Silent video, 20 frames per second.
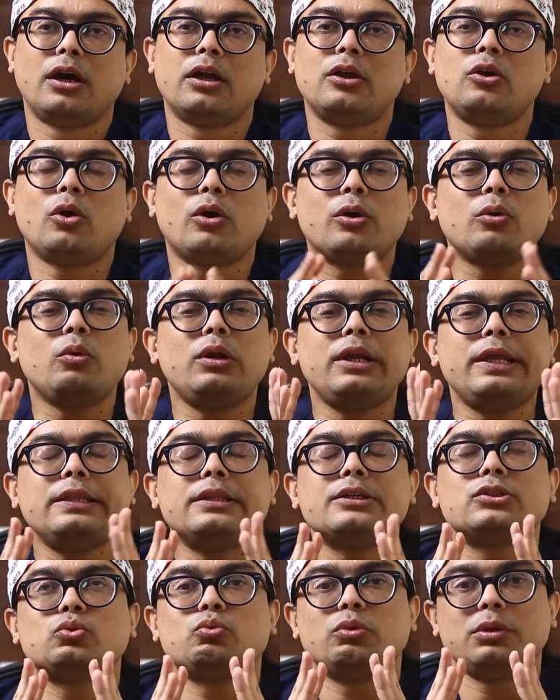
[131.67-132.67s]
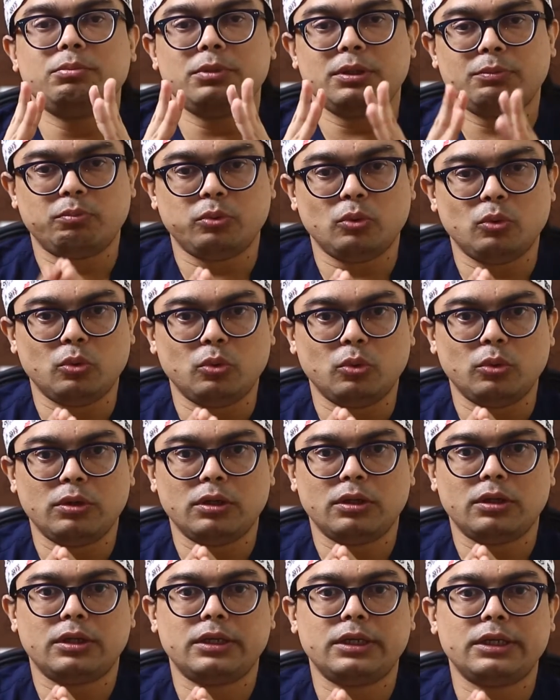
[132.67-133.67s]
Not only in the swimming
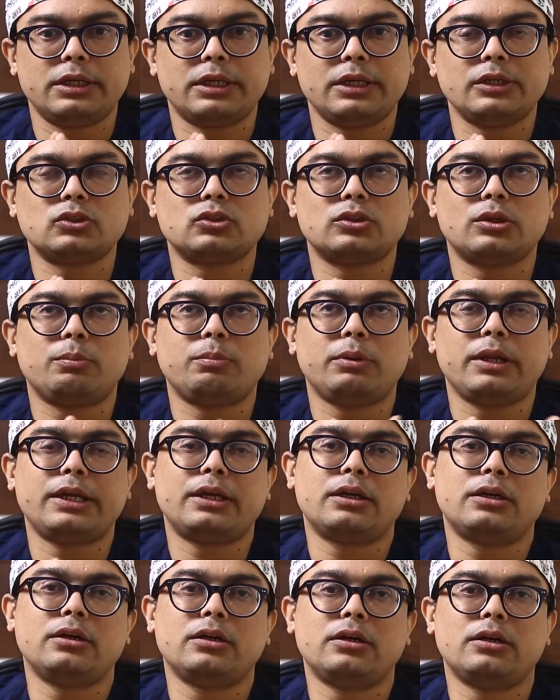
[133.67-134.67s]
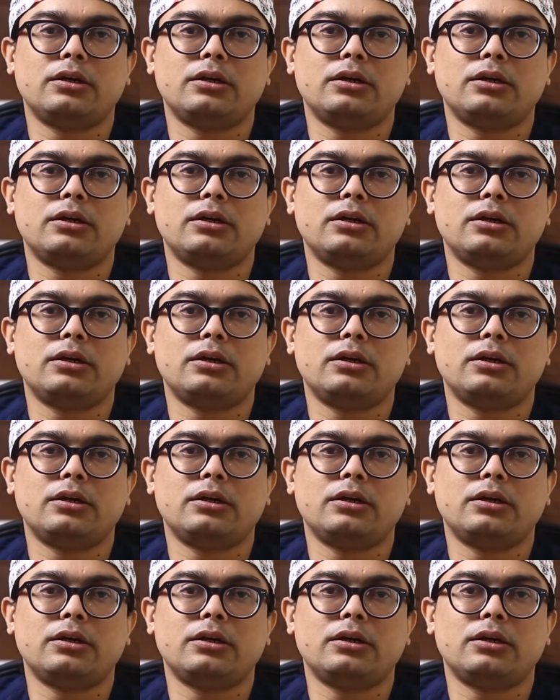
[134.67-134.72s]
pool, in case of like